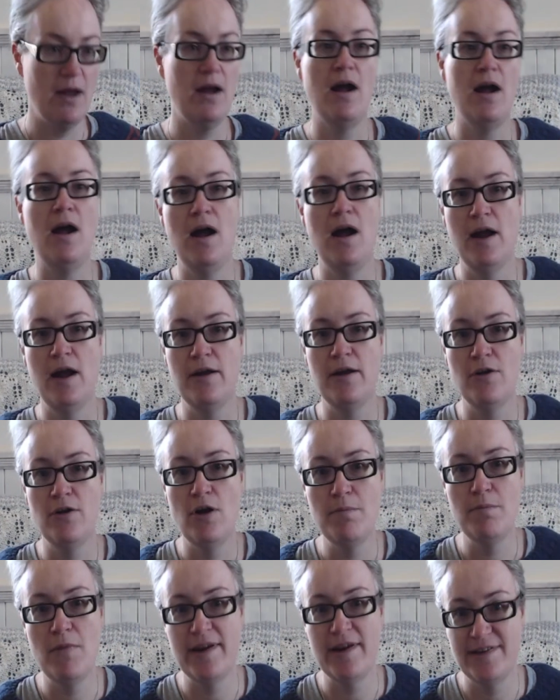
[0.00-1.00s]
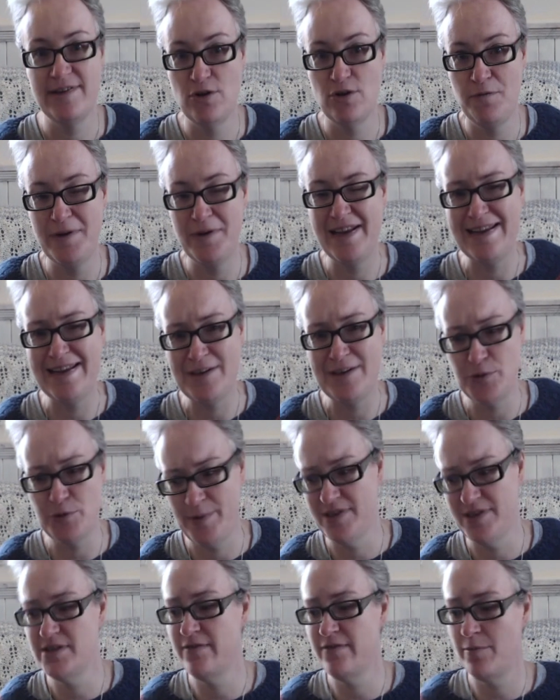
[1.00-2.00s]
I got myself in a little
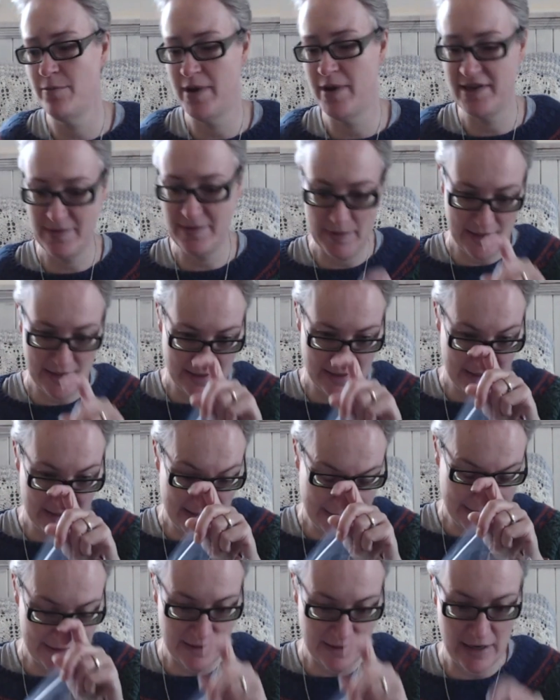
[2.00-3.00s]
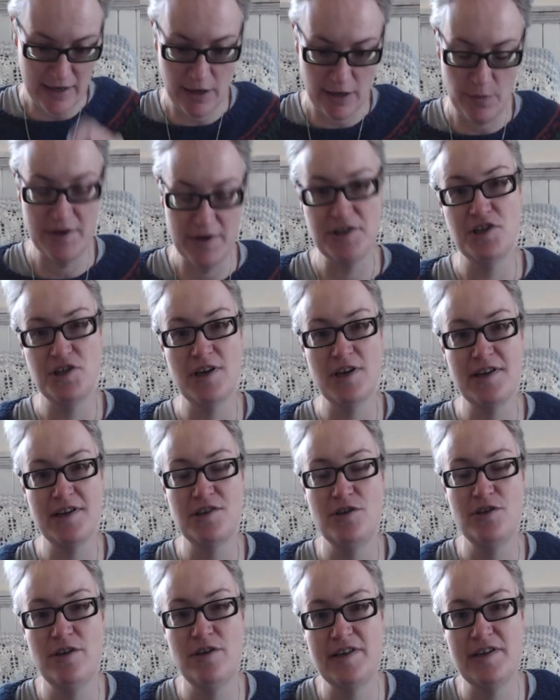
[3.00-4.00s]
bit of a mess because I was just
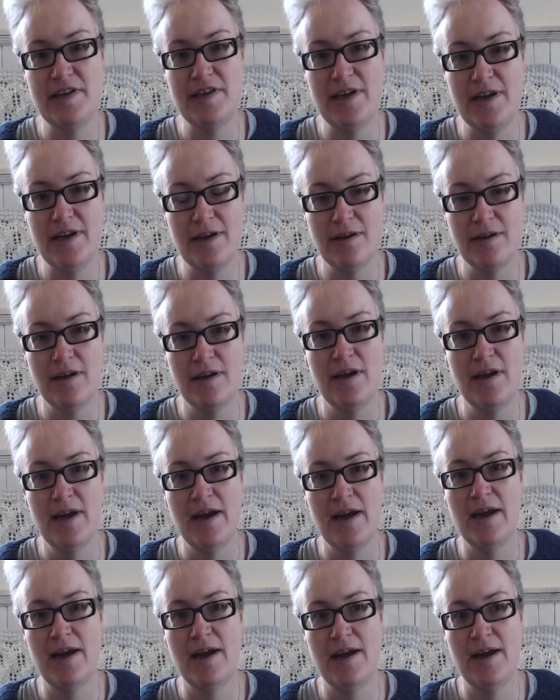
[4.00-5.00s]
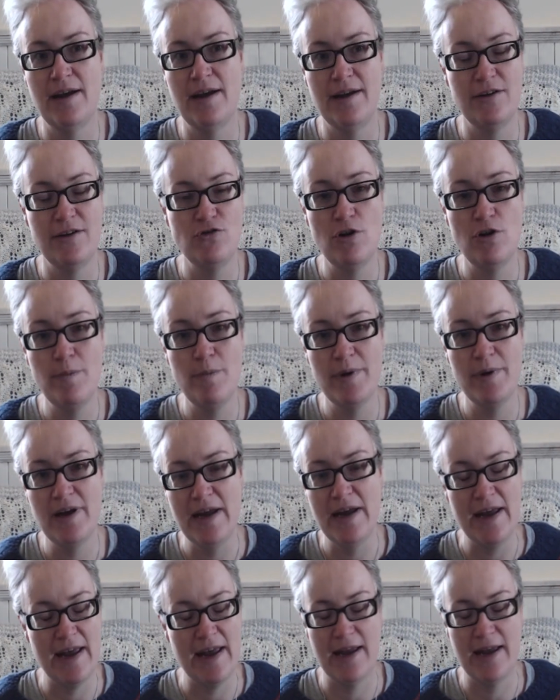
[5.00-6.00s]
using a
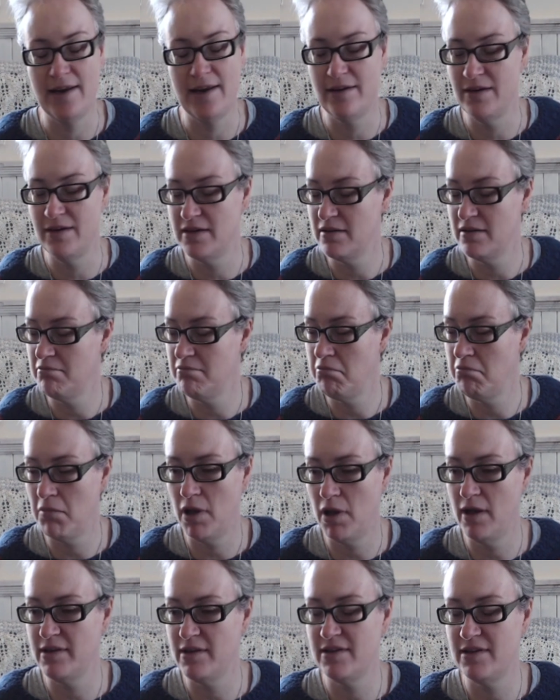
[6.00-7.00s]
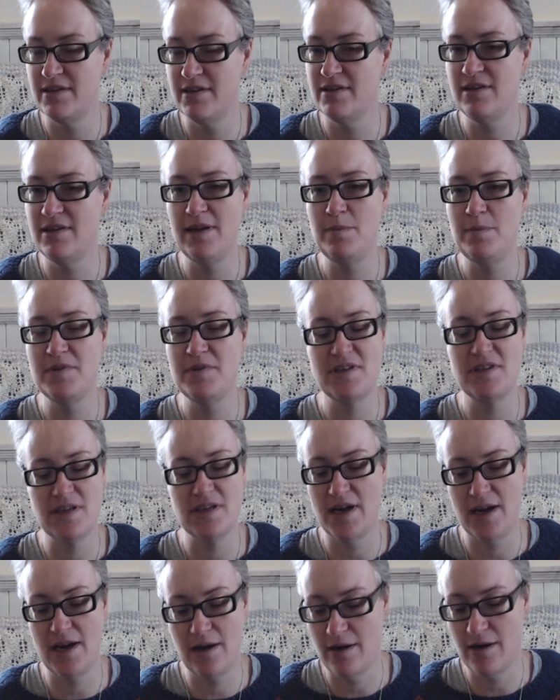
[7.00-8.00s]
dropper and slipped
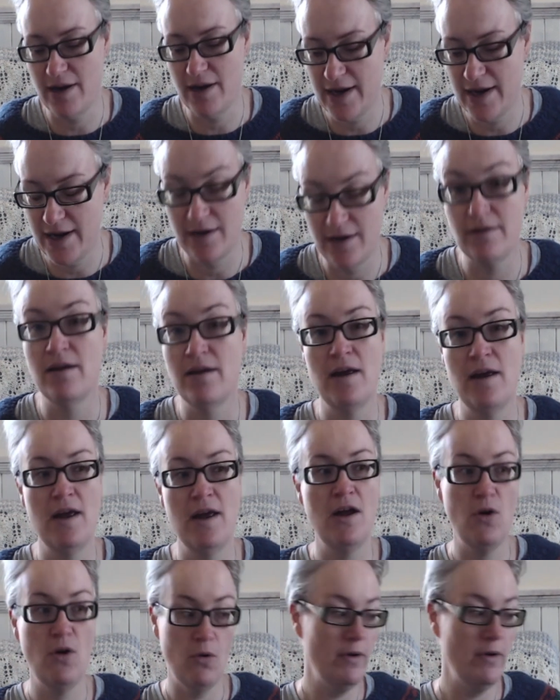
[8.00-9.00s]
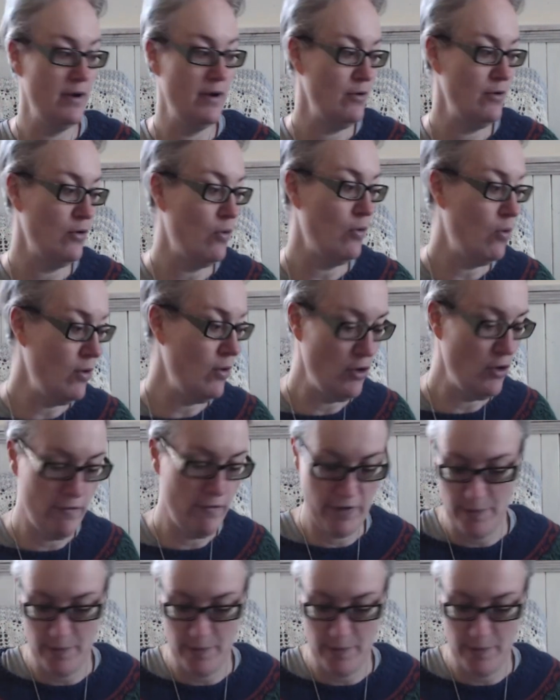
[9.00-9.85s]
and I had oil all over the